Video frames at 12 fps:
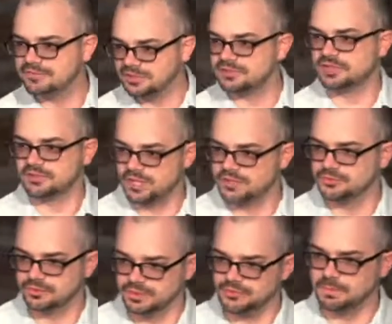to
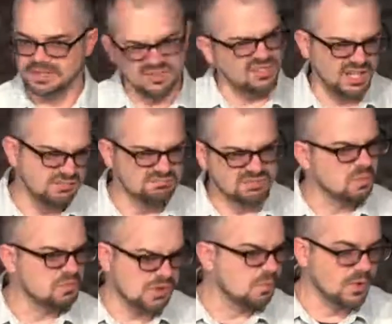600s
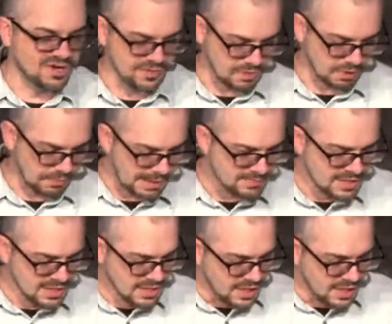BC, somewhere in there, right?